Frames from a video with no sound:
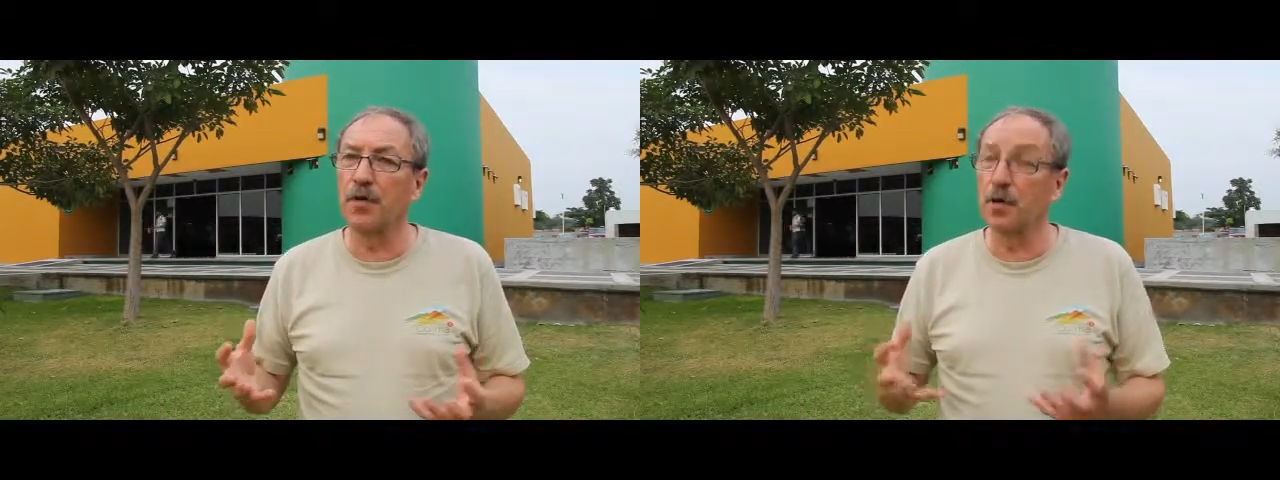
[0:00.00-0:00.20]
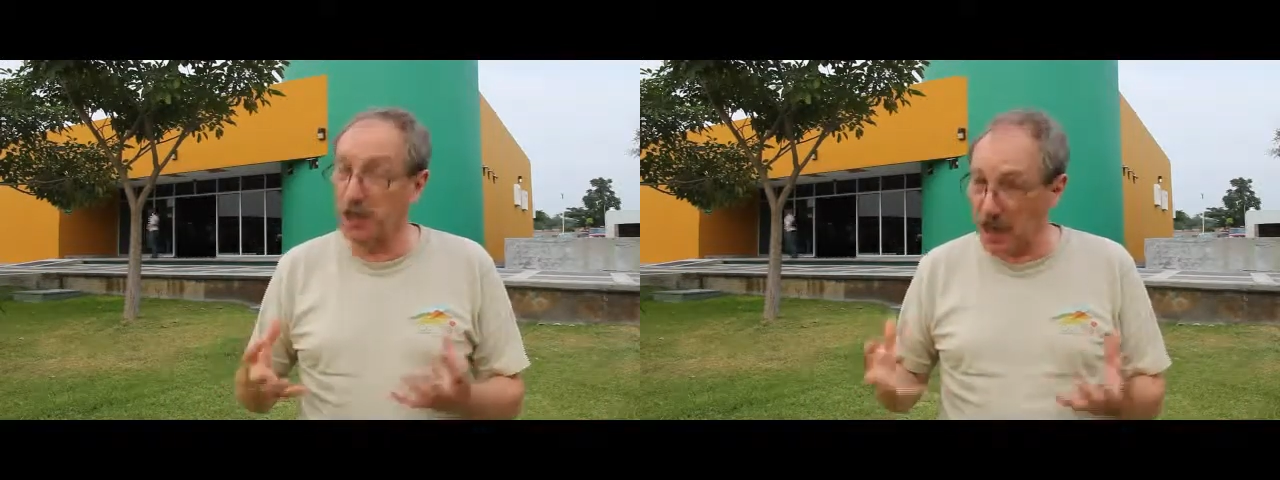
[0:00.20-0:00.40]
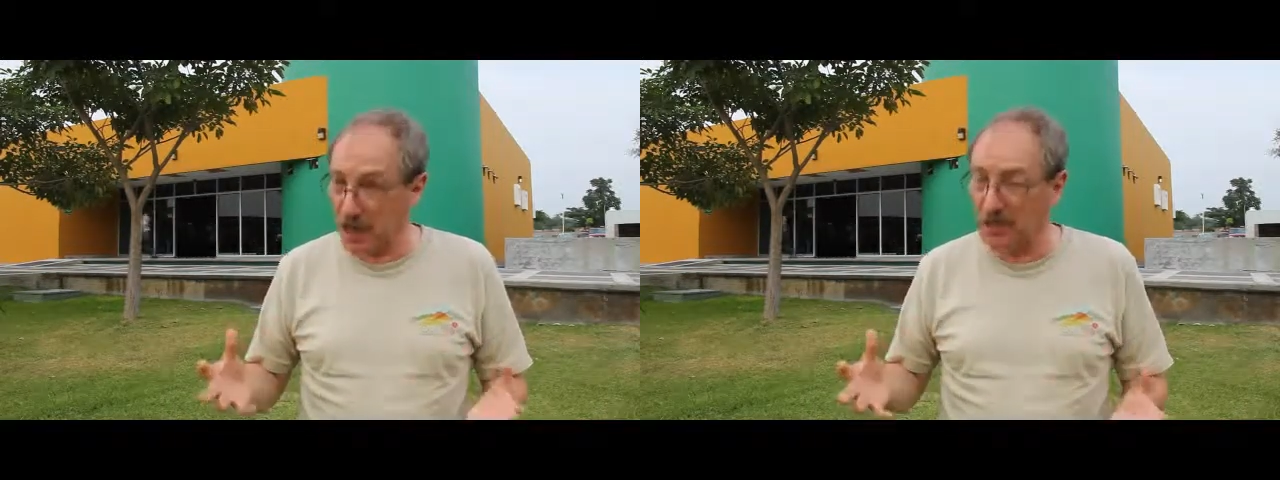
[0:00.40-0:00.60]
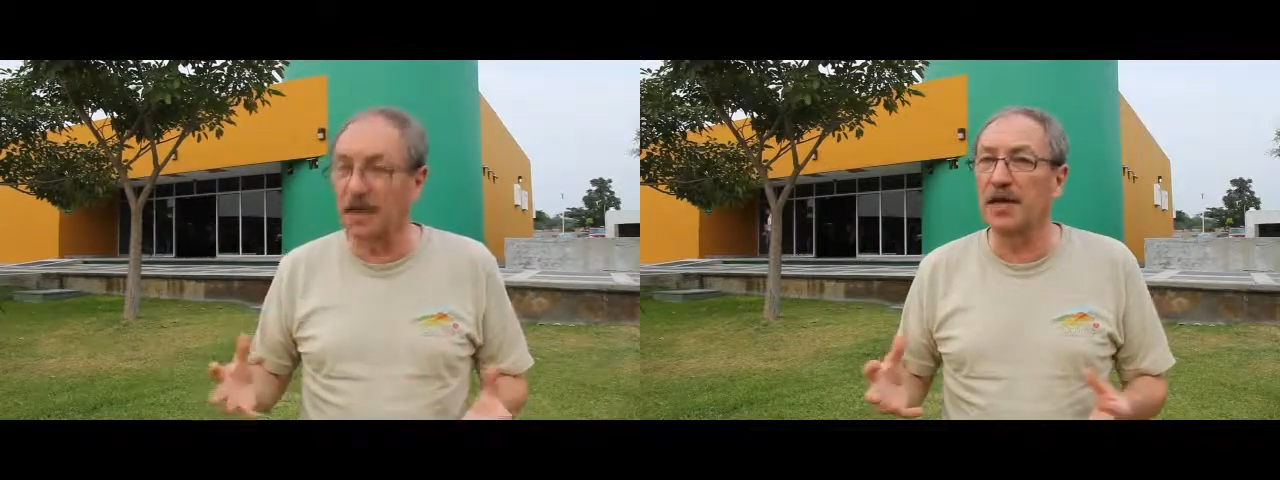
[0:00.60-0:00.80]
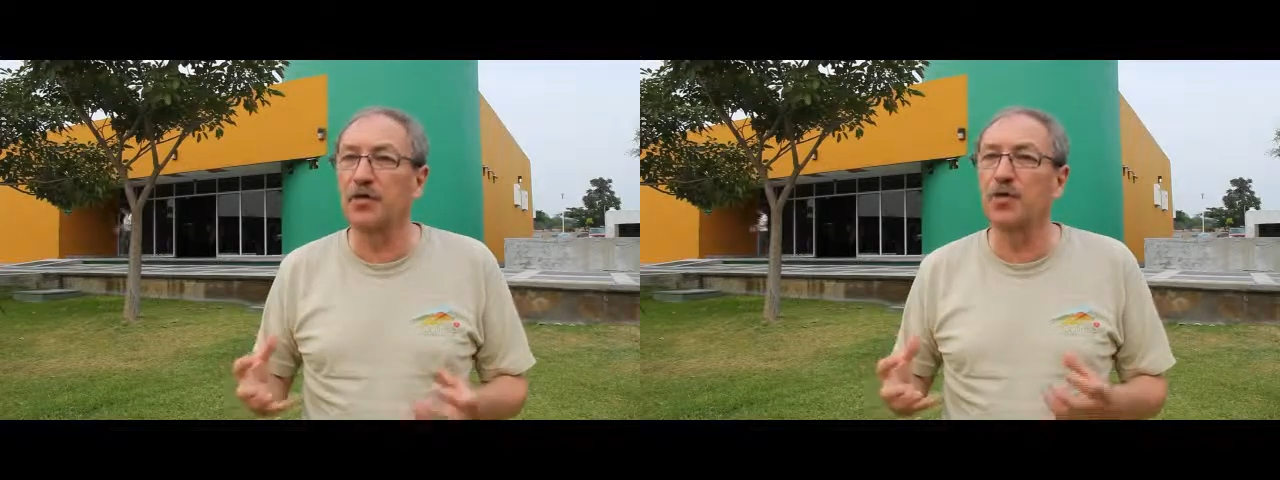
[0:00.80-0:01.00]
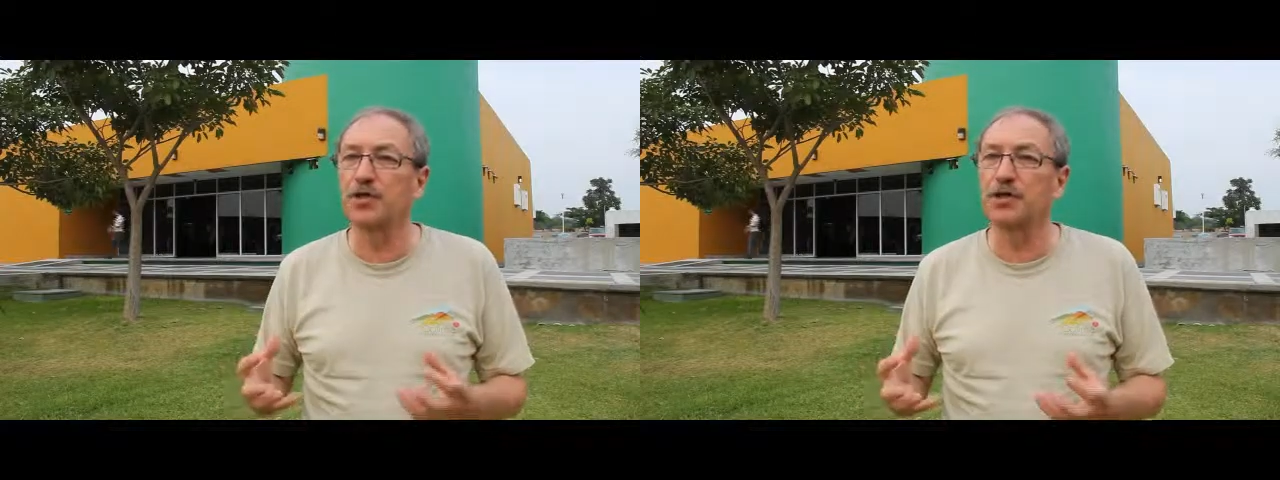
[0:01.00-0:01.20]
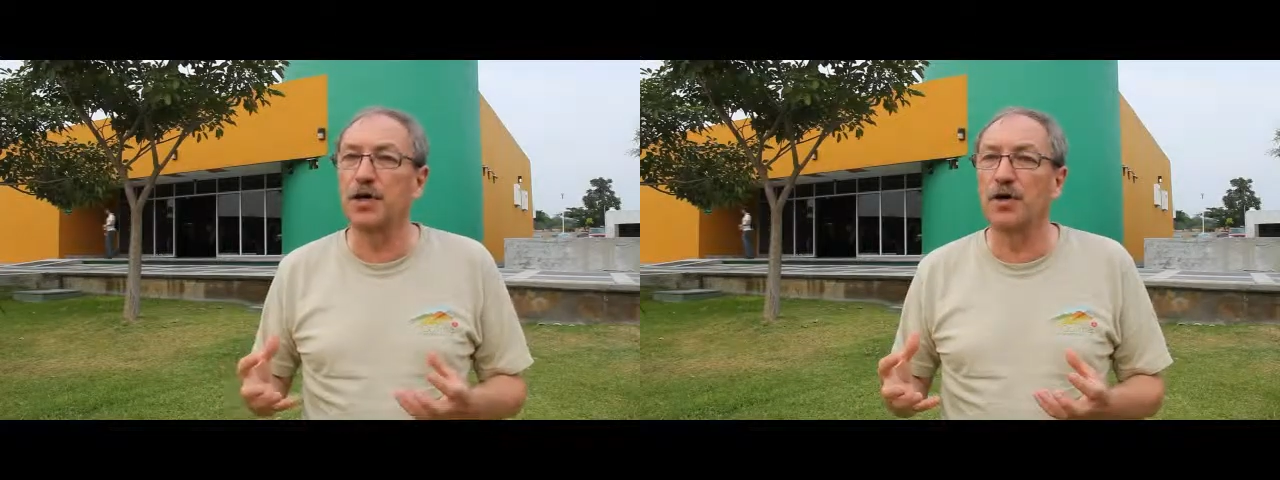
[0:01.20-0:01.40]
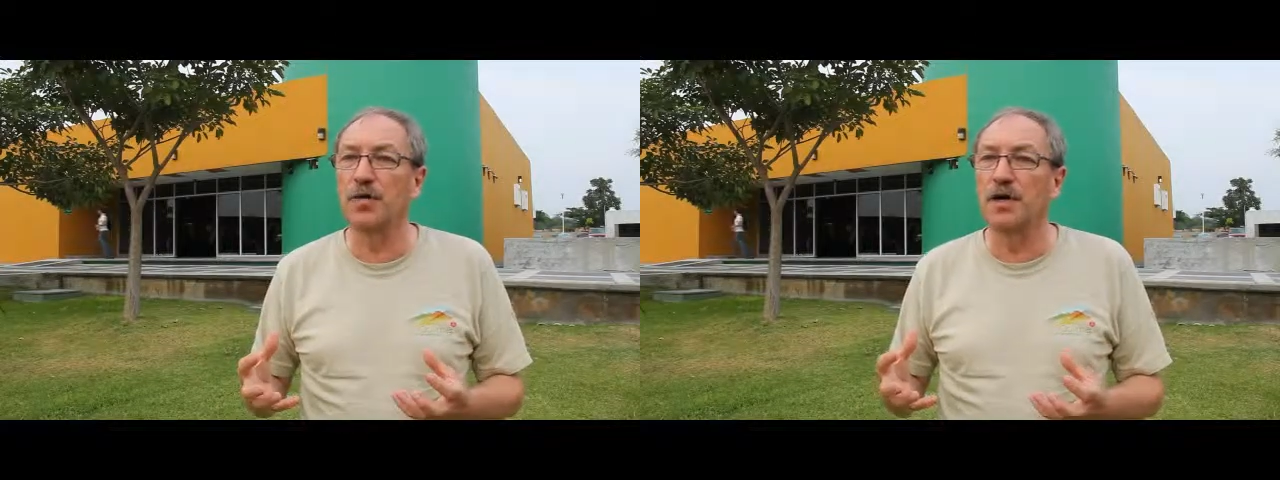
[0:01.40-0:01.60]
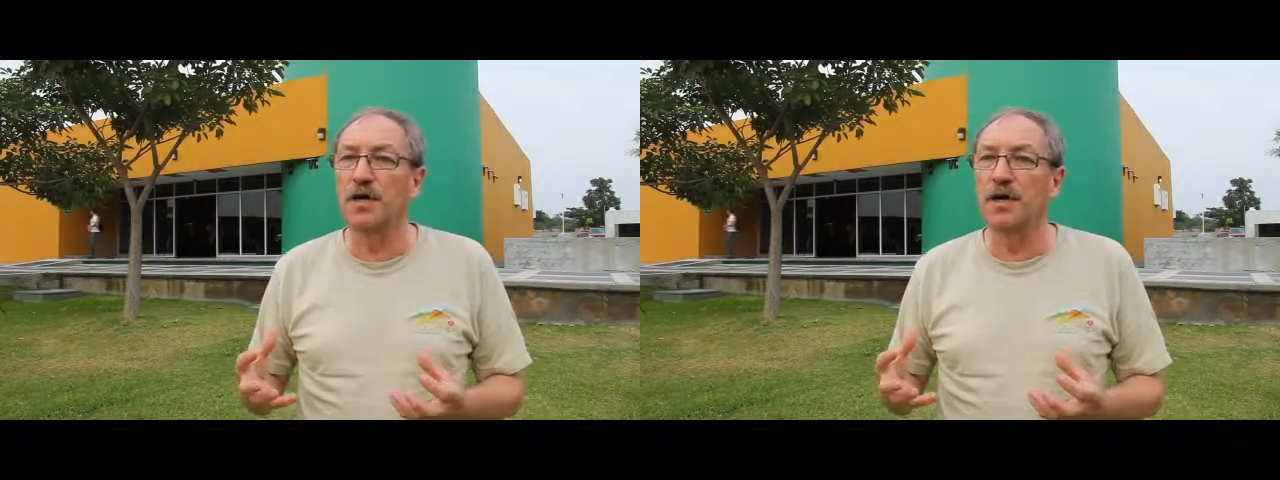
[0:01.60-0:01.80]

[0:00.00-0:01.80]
project and also